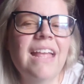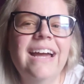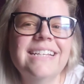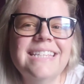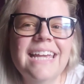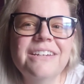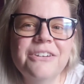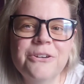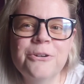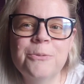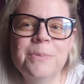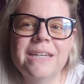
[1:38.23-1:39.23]
I say
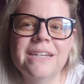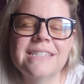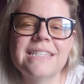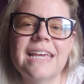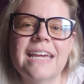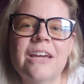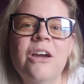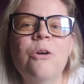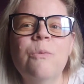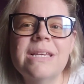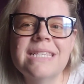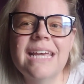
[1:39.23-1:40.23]
new because like
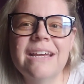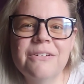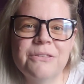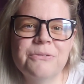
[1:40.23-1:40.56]
we cycle